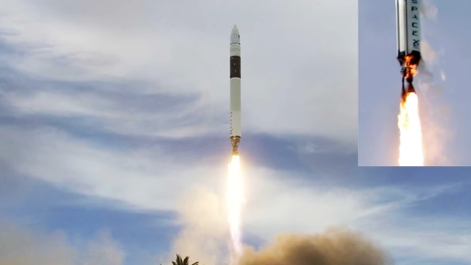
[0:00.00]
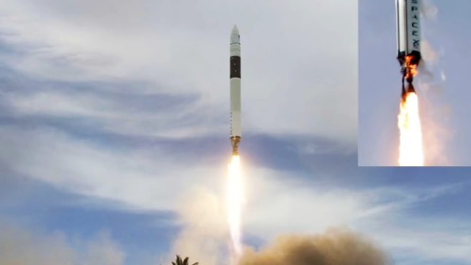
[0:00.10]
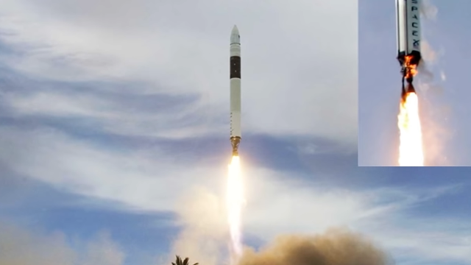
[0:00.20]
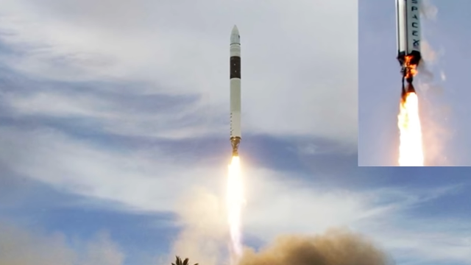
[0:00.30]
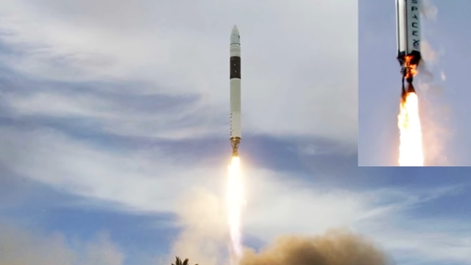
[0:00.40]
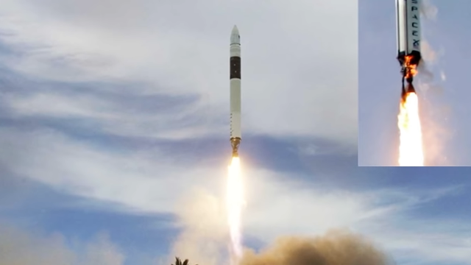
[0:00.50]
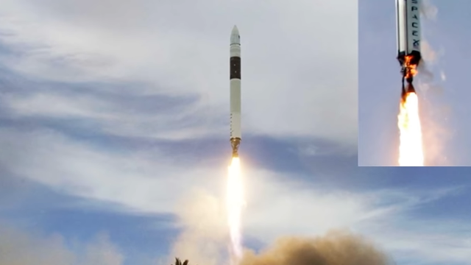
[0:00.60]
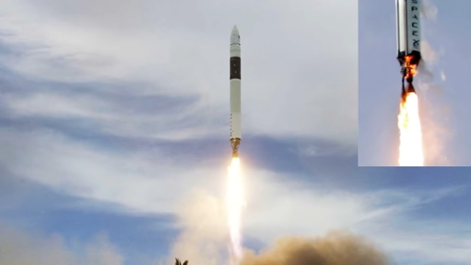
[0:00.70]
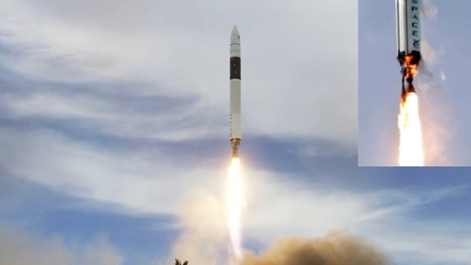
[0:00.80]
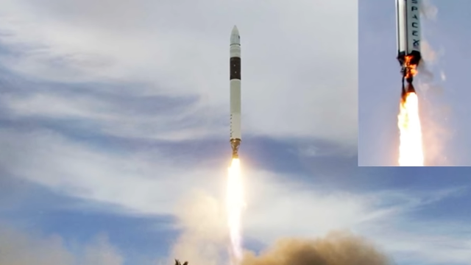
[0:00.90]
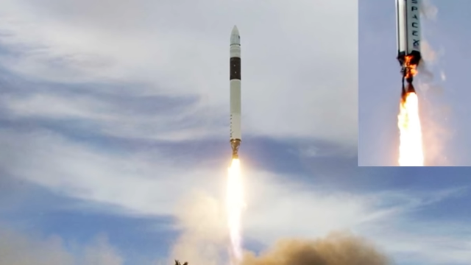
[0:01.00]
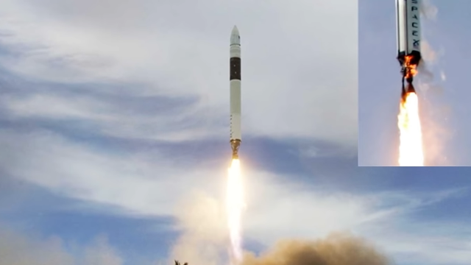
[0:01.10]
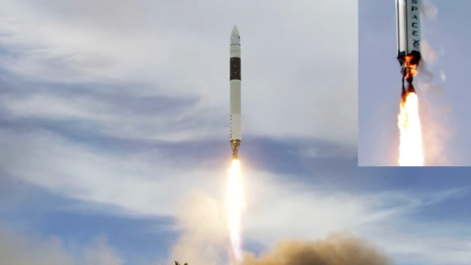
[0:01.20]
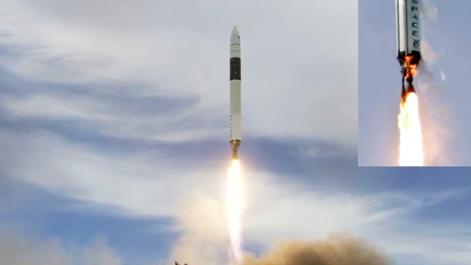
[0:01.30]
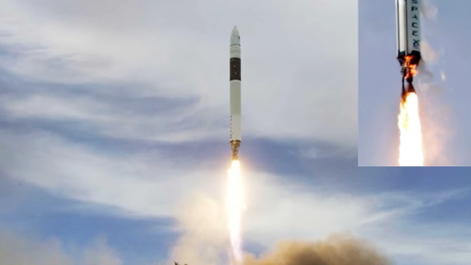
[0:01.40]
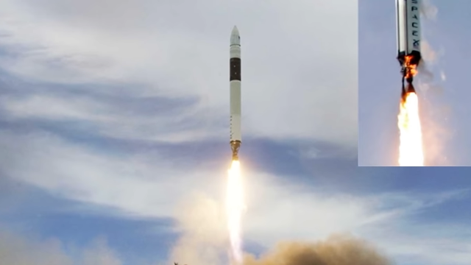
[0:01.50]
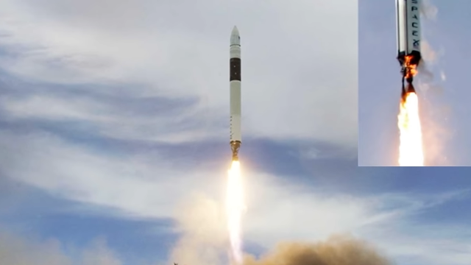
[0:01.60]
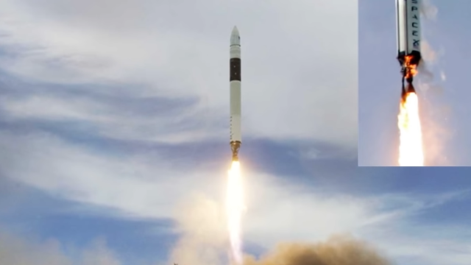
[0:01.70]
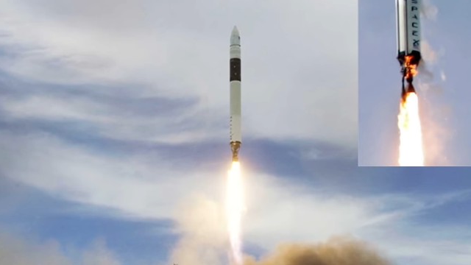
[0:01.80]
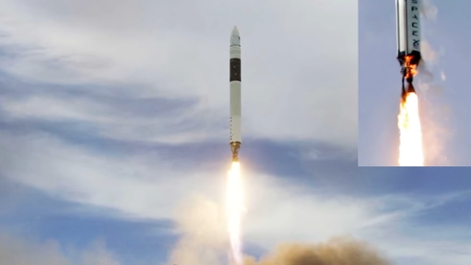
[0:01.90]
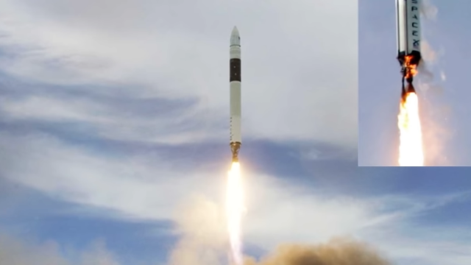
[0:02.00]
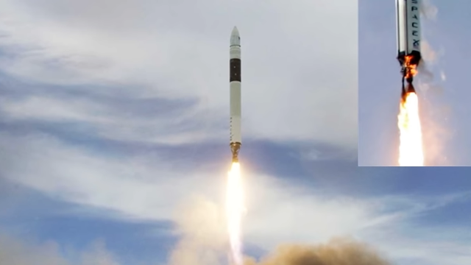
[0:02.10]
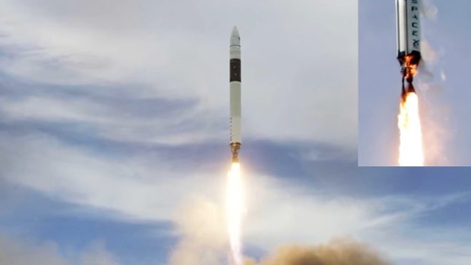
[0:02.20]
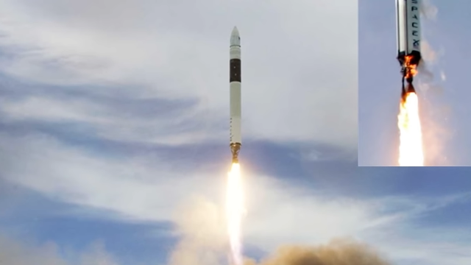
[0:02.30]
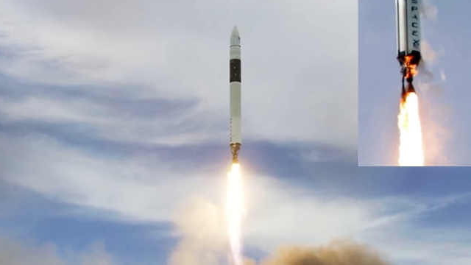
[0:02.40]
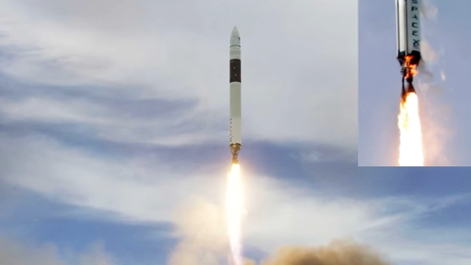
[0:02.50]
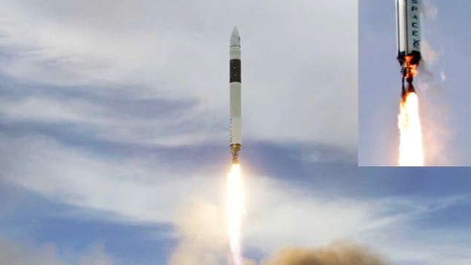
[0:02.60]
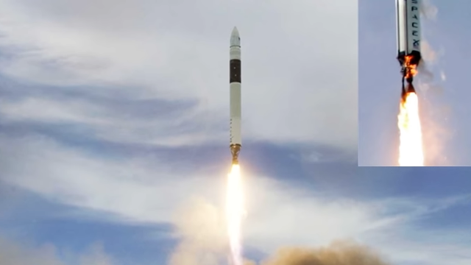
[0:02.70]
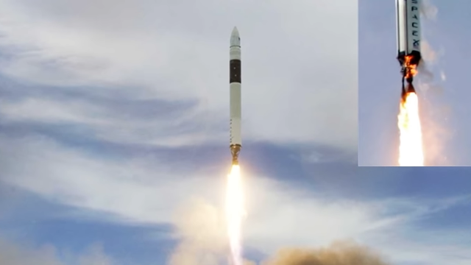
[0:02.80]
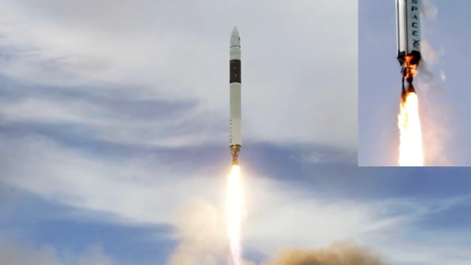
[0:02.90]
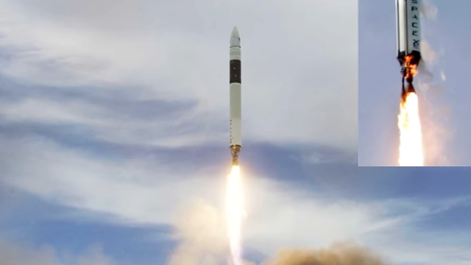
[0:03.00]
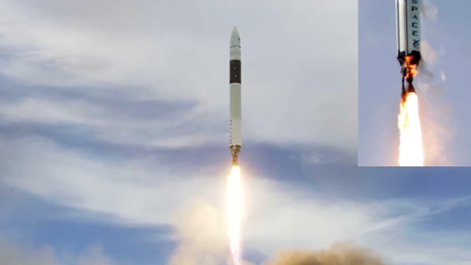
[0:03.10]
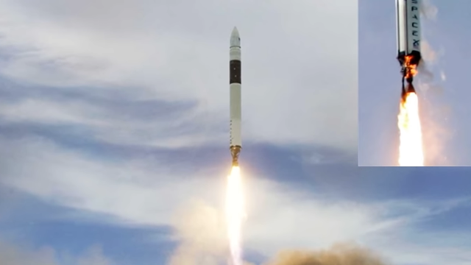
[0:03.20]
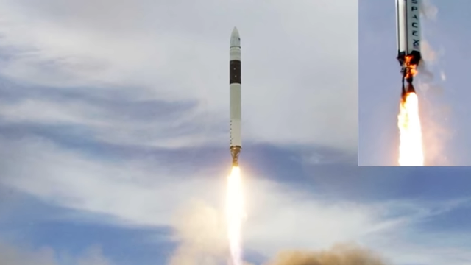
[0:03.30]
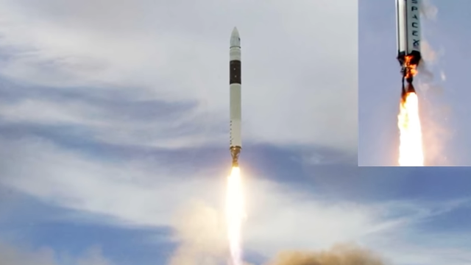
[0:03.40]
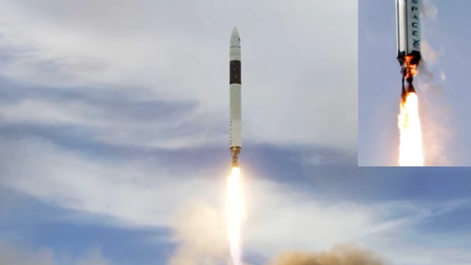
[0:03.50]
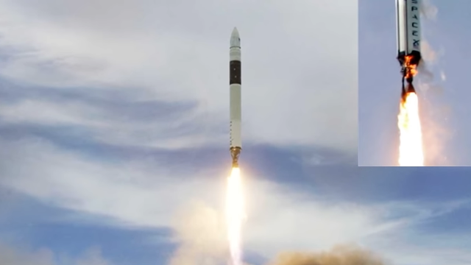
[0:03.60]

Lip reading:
(no speaker visible)